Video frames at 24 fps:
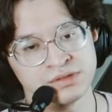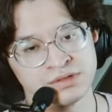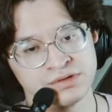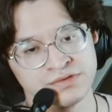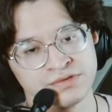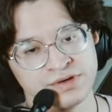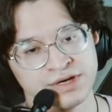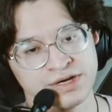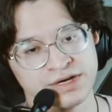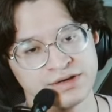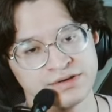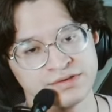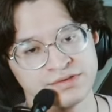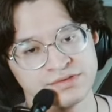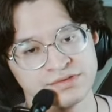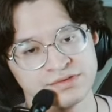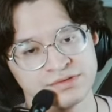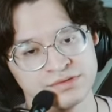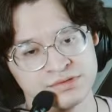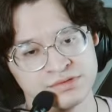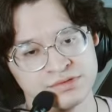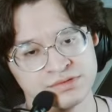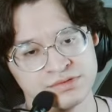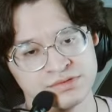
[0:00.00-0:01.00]
5,
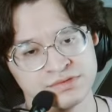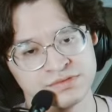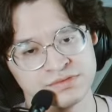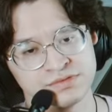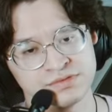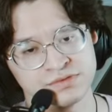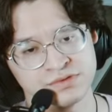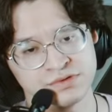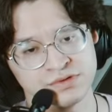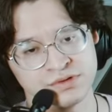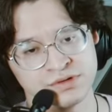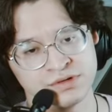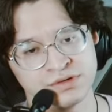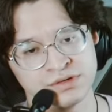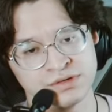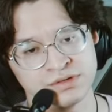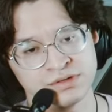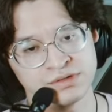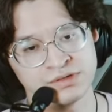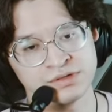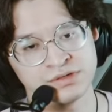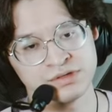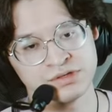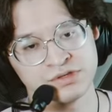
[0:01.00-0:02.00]
4,
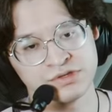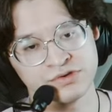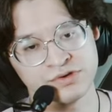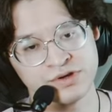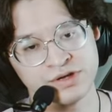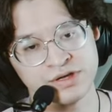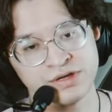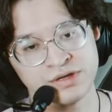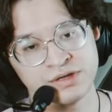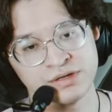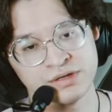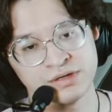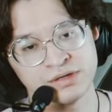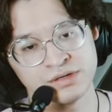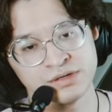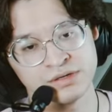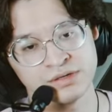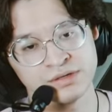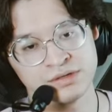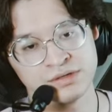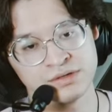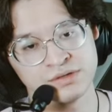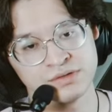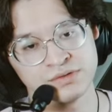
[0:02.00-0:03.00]
3...
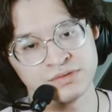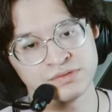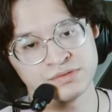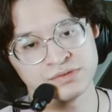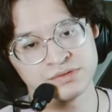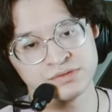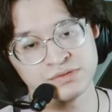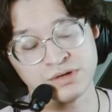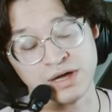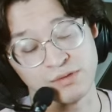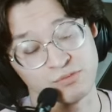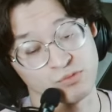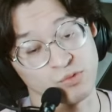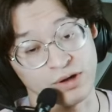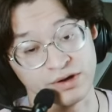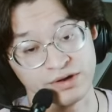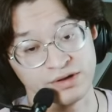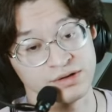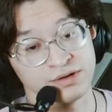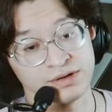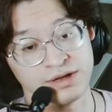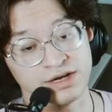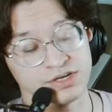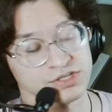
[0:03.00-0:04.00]
1.
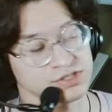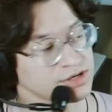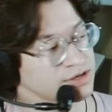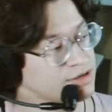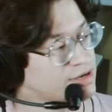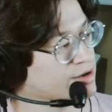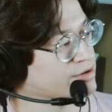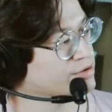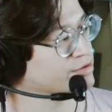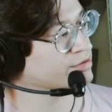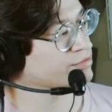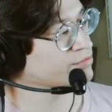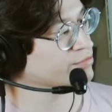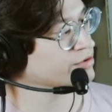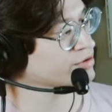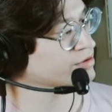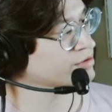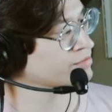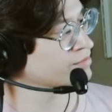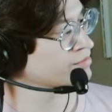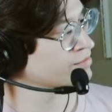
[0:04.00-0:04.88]
Actually, I counted wrong.